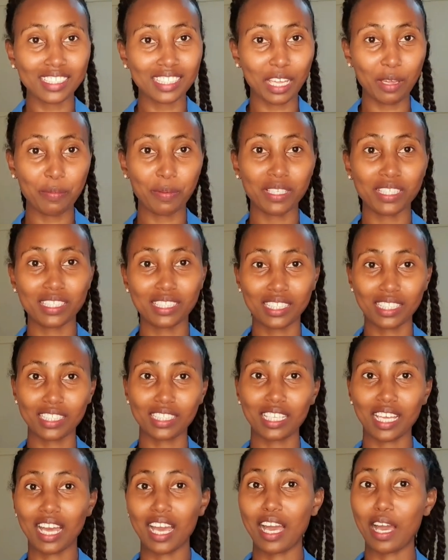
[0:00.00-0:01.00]
up is this
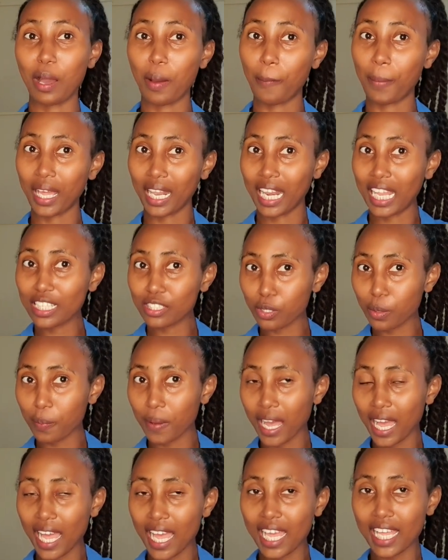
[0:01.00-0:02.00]
palazzo
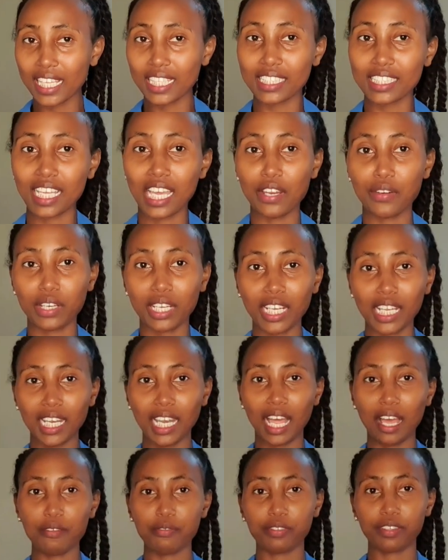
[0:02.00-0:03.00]
pants. I really
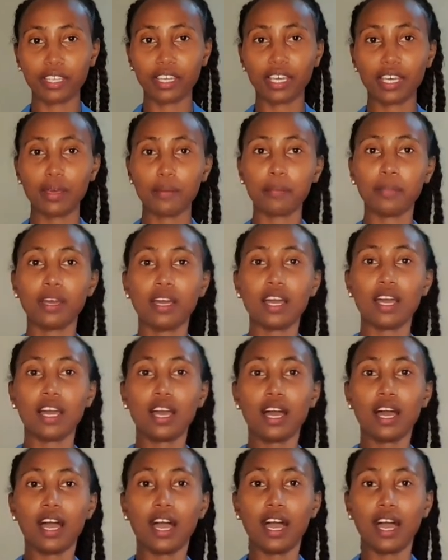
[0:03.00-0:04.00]
love
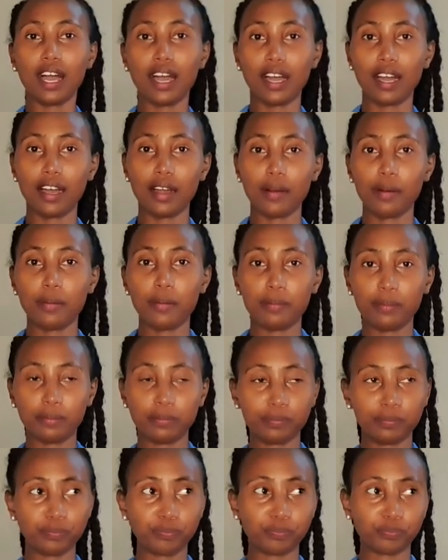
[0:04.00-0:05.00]
them.
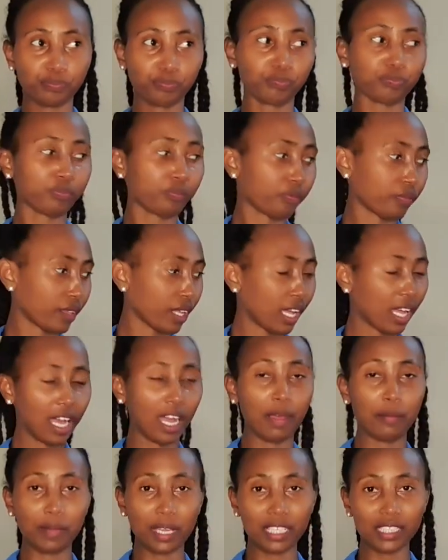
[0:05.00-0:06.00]

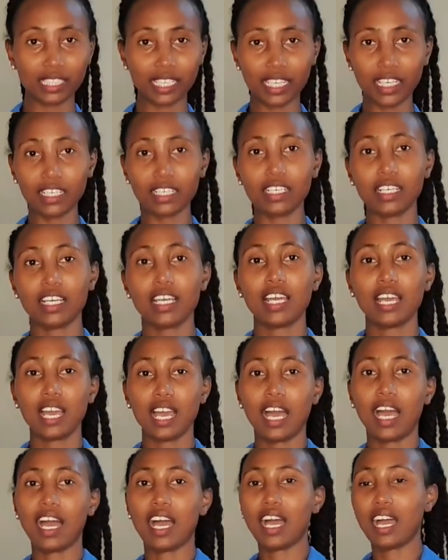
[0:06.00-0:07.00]
Amazing.
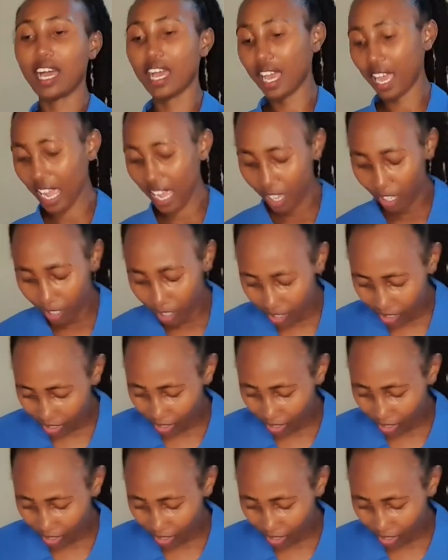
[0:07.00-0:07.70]
I also